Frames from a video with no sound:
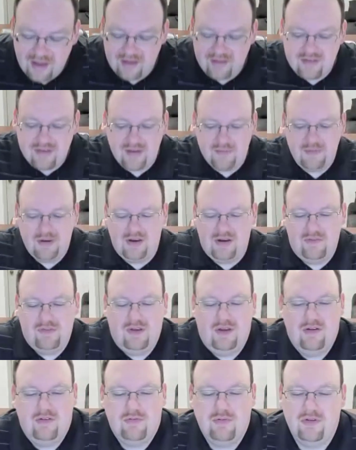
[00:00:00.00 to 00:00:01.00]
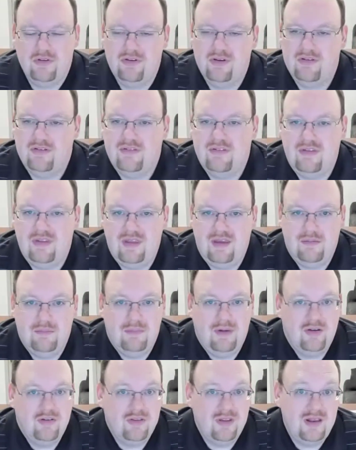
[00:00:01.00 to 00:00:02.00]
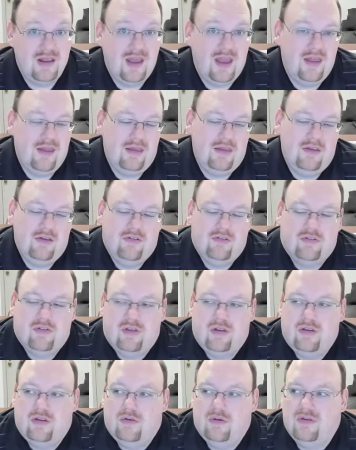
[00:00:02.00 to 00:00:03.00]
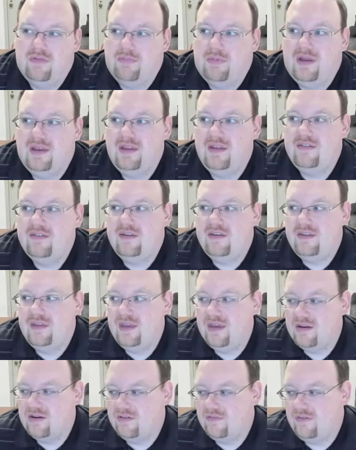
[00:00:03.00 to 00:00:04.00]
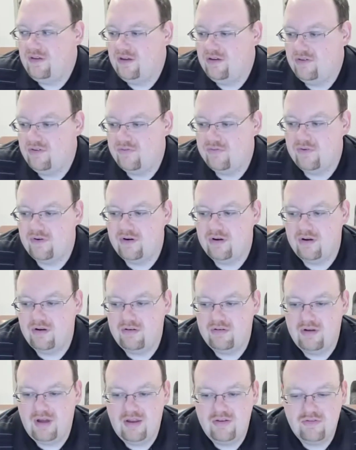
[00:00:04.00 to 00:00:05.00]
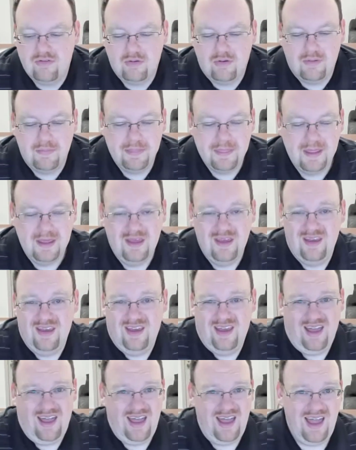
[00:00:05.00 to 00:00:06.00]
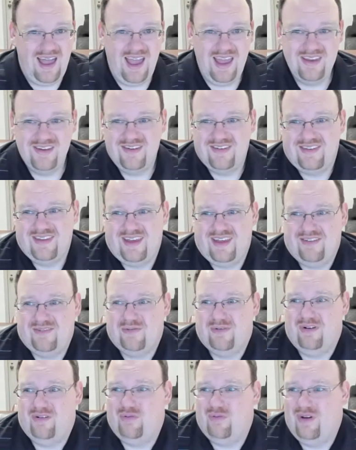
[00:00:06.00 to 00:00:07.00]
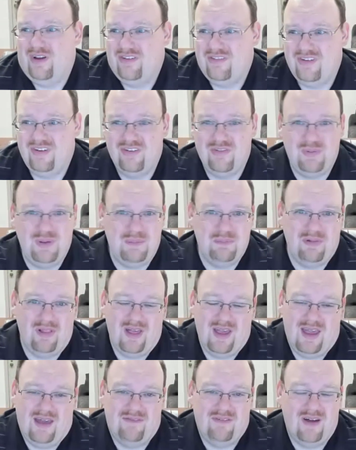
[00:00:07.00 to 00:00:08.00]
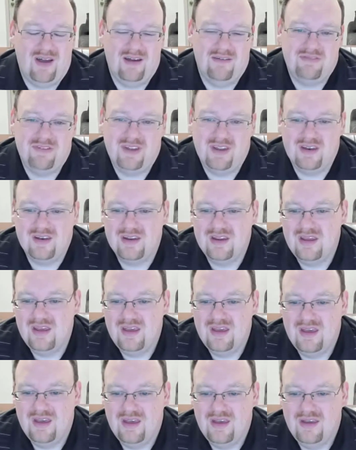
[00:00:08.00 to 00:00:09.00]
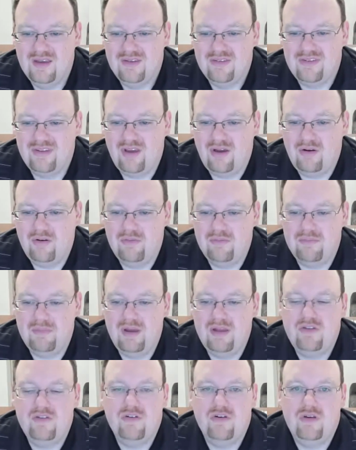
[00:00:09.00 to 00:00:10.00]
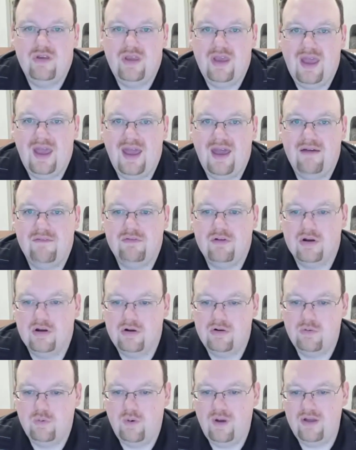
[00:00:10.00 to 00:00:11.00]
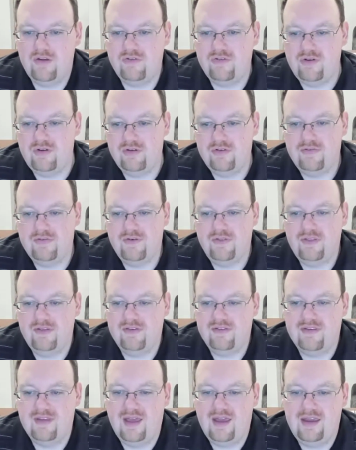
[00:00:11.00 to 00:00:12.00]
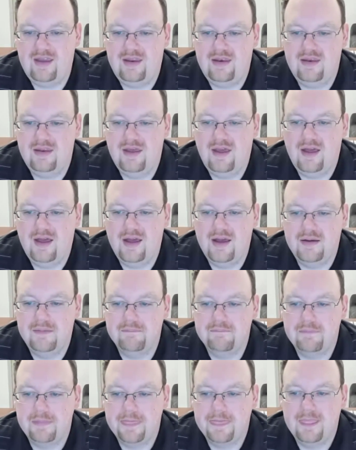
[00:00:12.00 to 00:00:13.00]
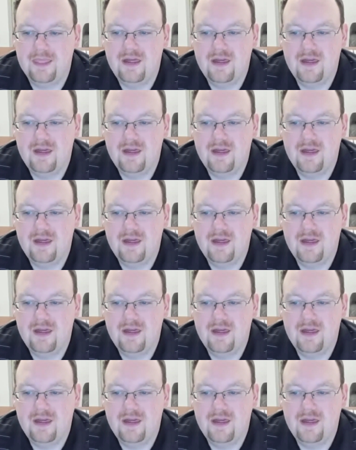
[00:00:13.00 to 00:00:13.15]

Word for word: in some interviews, we'll just, you know, much like I usually do with my DCT interviews for grad school, I just ask what questions people have often. So make sure you have good questions for the site. Um,